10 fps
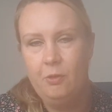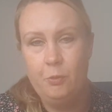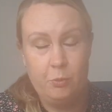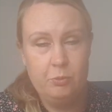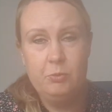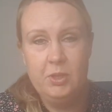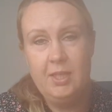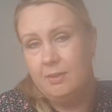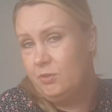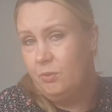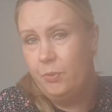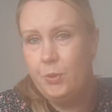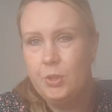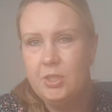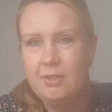
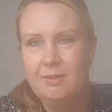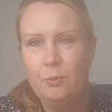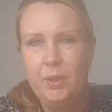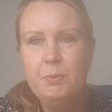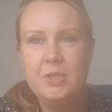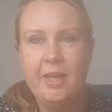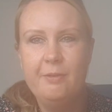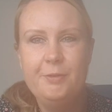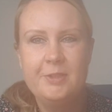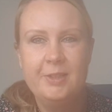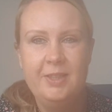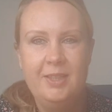36 whips left.